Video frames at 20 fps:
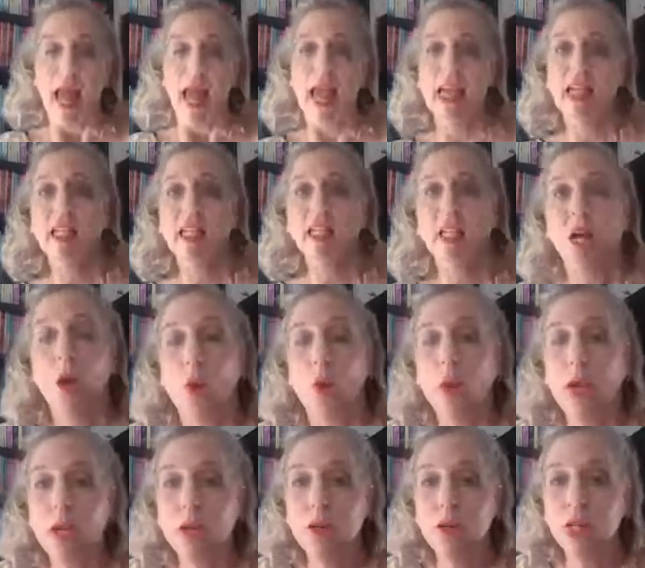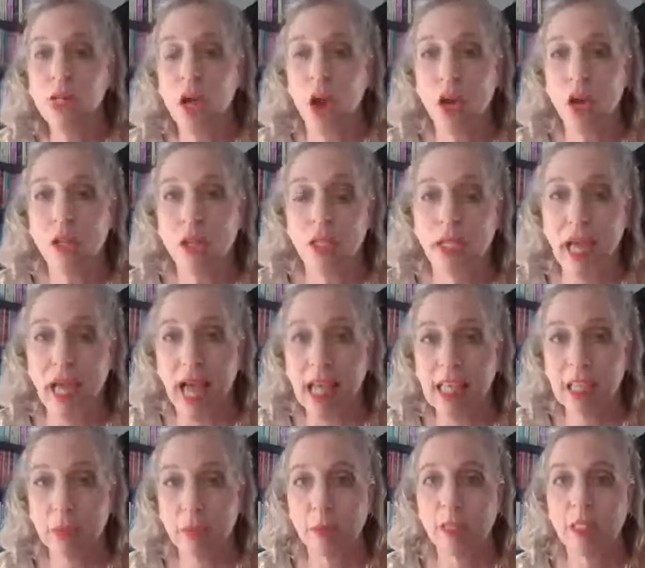And we only ask
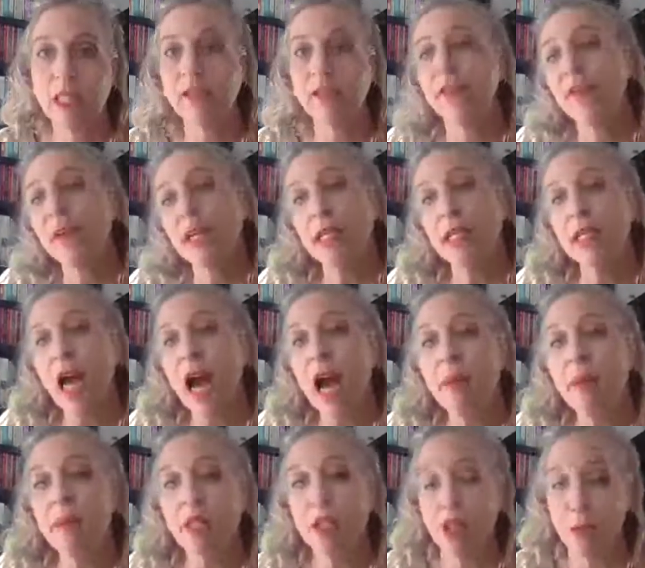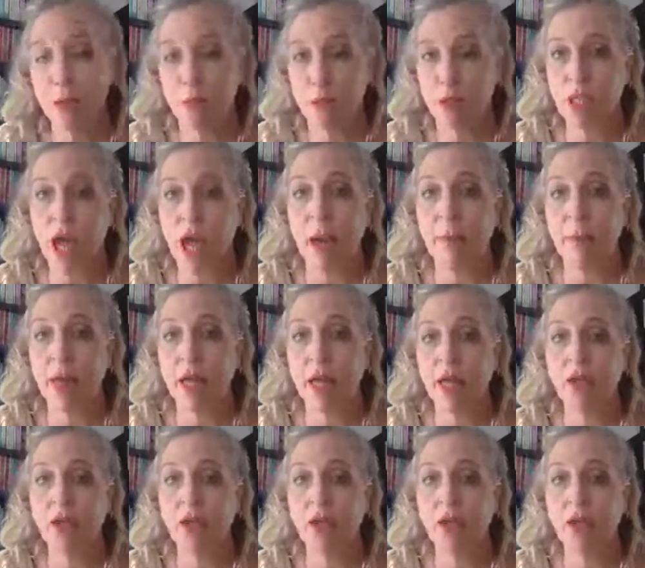at specific times that you put up